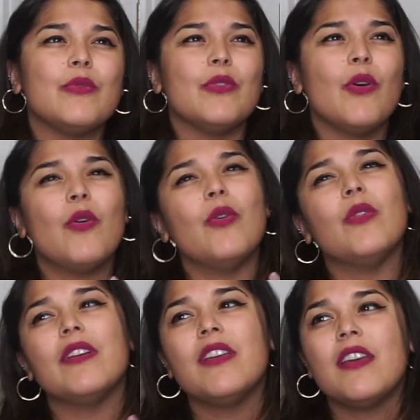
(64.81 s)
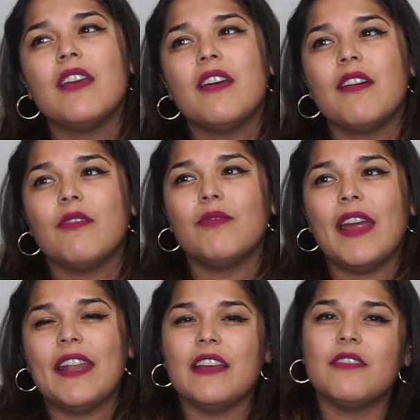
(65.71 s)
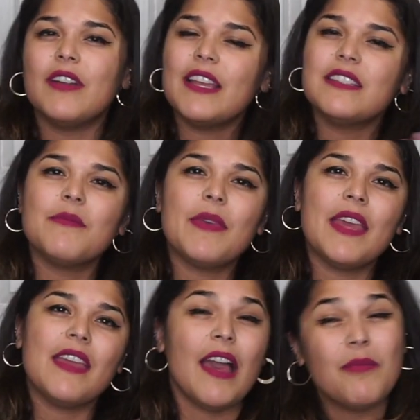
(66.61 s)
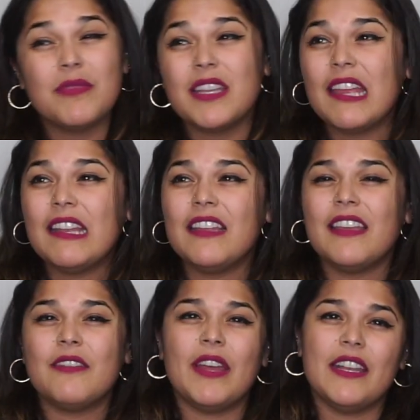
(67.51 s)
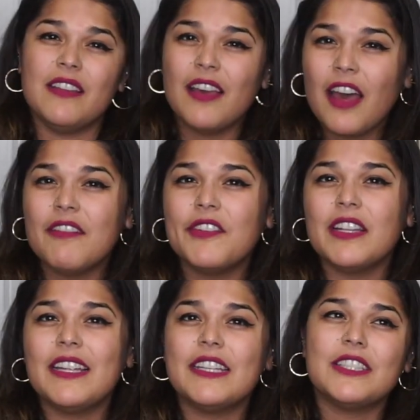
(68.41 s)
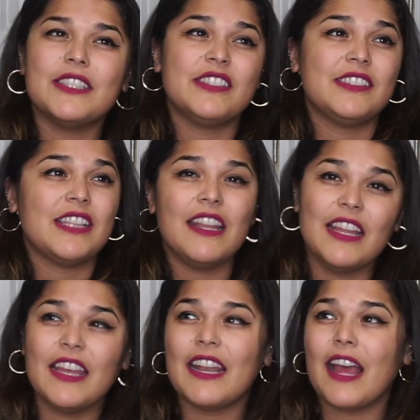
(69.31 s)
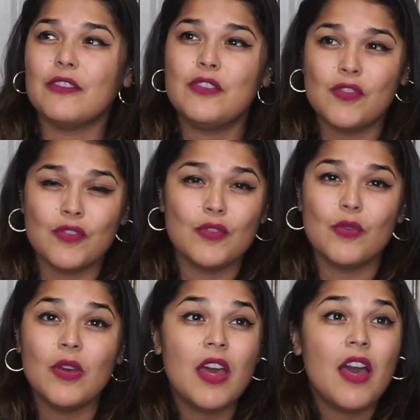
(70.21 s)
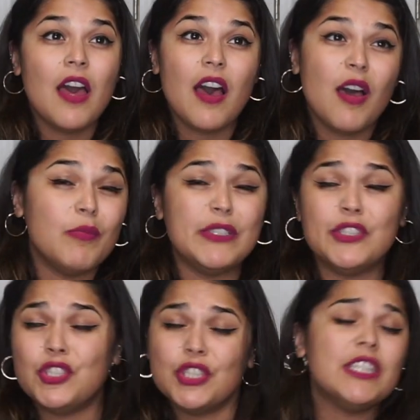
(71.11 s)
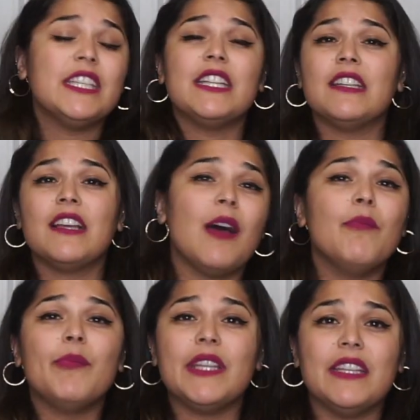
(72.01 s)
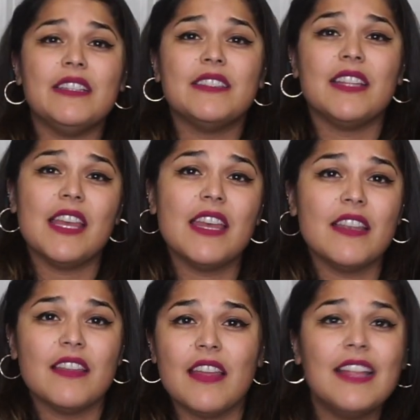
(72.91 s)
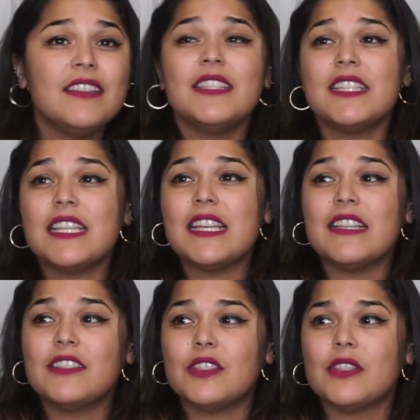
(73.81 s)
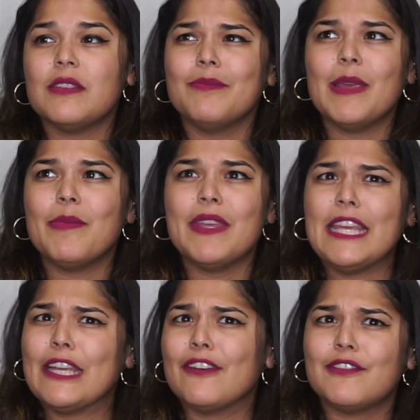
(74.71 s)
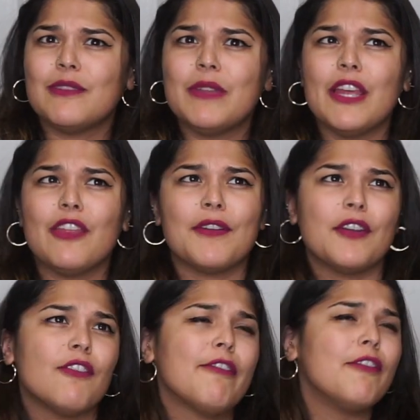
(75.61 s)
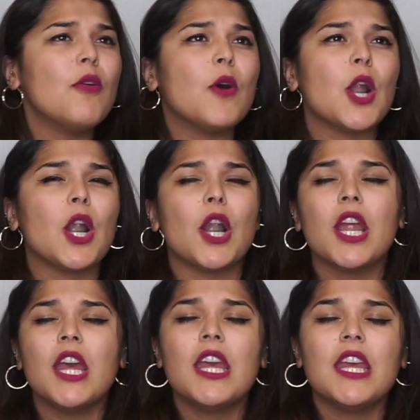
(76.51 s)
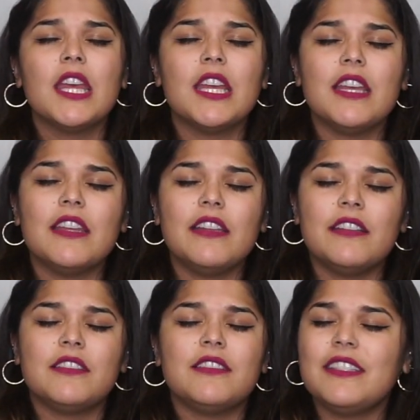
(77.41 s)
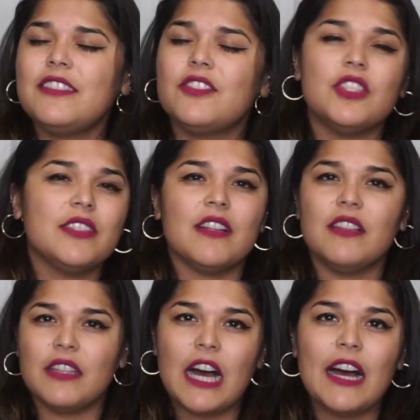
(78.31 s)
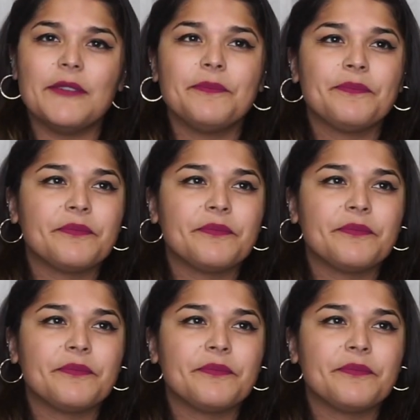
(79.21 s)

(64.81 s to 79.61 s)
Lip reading: the whole writing a resume, updating it, writing cover letters, sending it out to a bajillion companies and entities to maybe hear from like 3 or 4 is just a lot.